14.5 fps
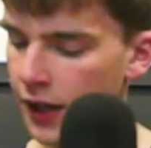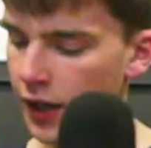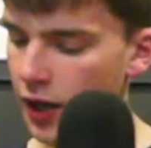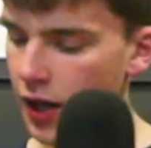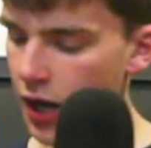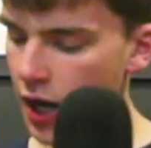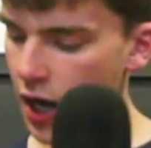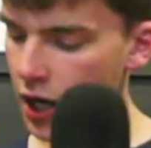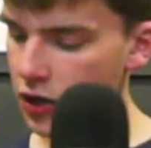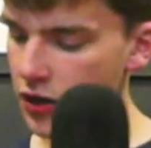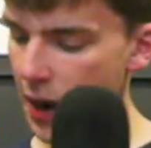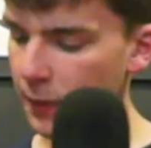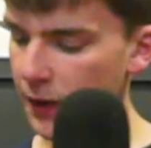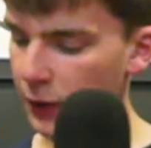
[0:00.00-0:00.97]

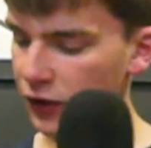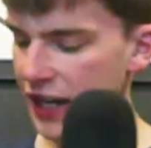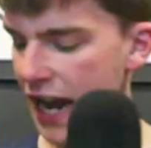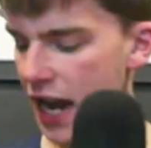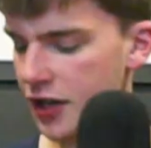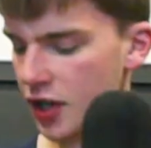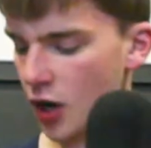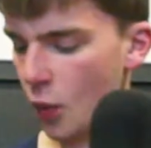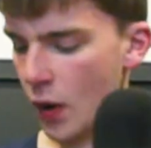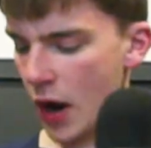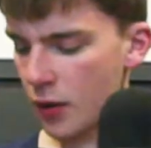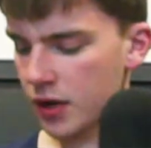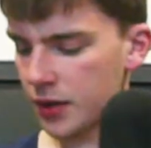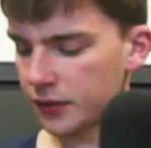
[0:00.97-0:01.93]
Grappling with Canada,
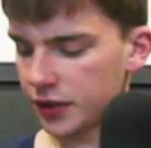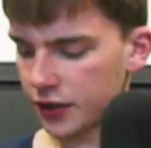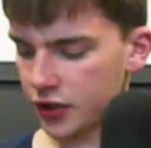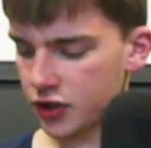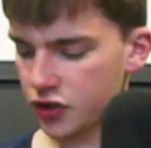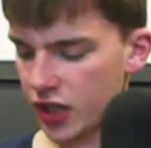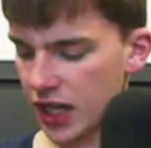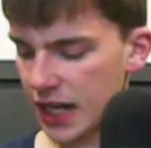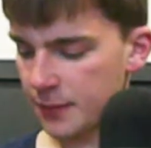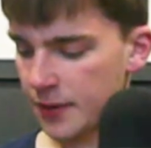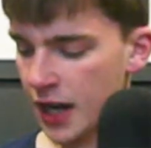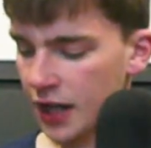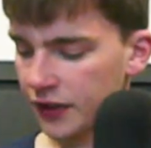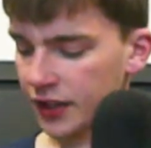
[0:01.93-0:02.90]
welcome to the stream.
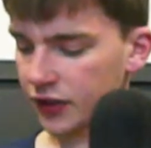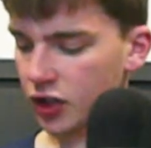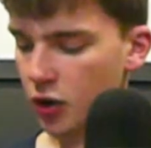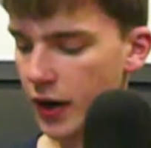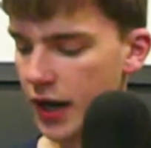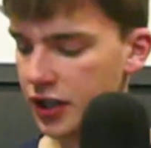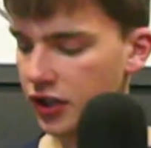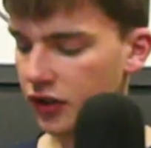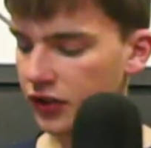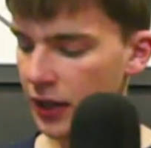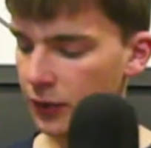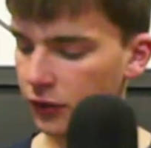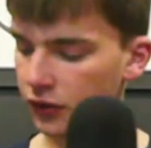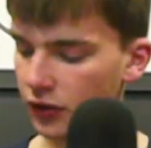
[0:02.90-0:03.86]
Says Croatia
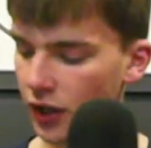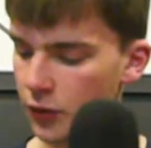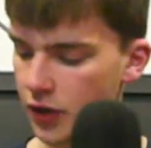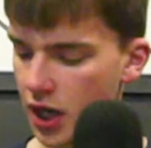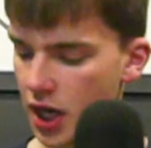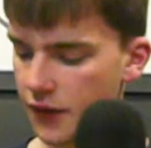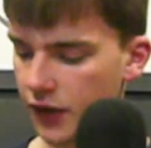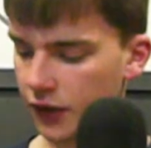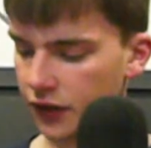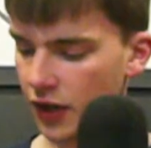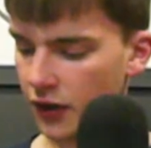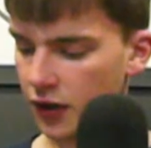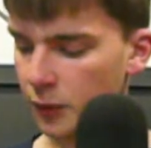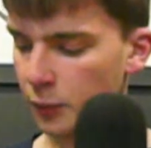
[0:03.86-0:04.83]
sounds so nervous and
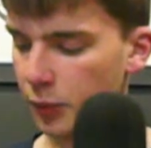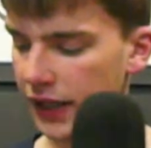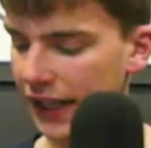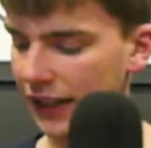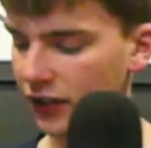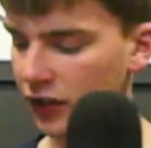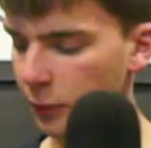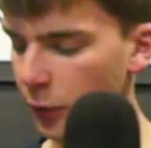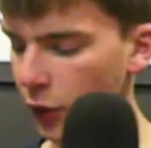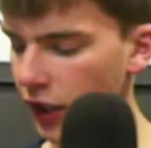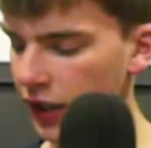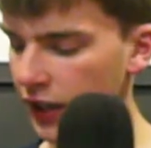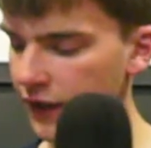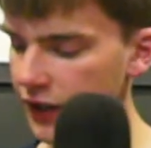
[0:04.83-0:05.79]
I'm completely
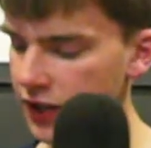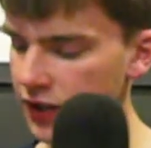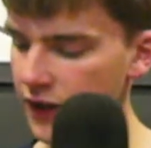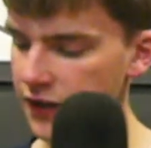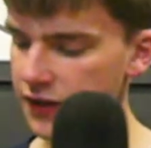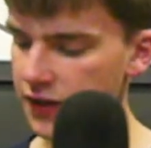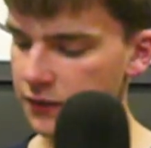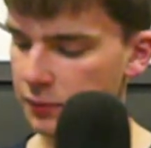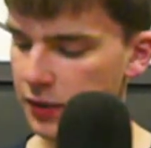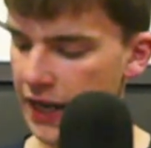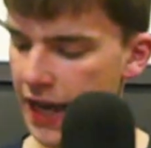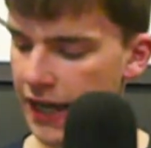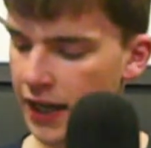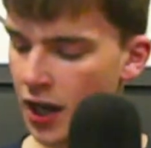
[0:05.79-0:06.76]
disappointed in their defensive
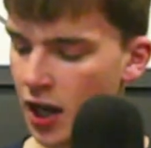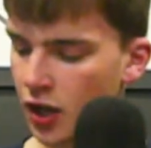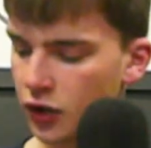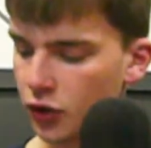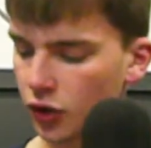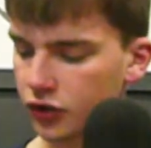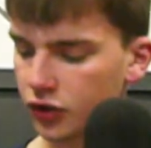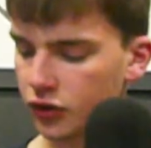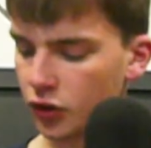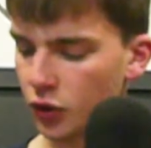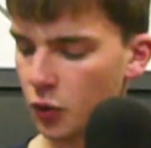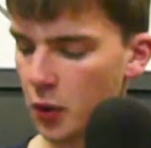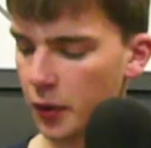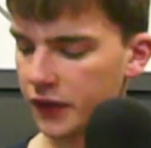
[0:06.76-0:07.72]
play. Not at
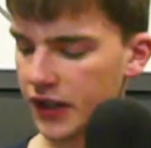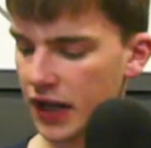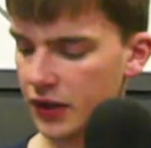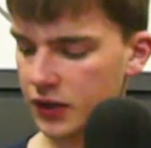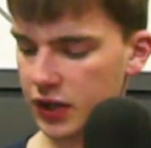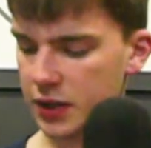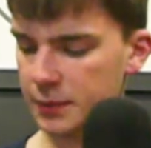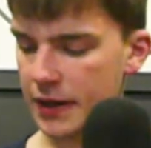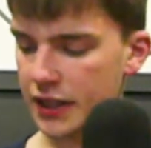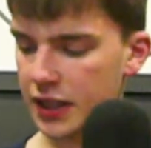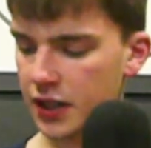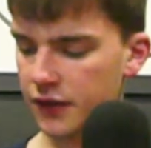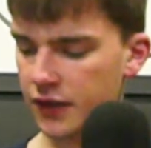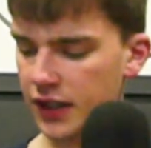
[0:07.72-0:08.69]
all what we've come to expect
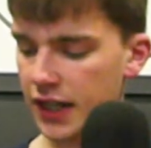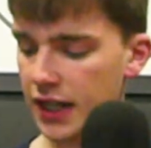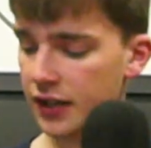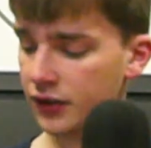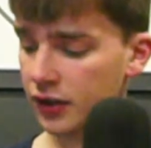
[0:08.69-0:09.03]
over the years.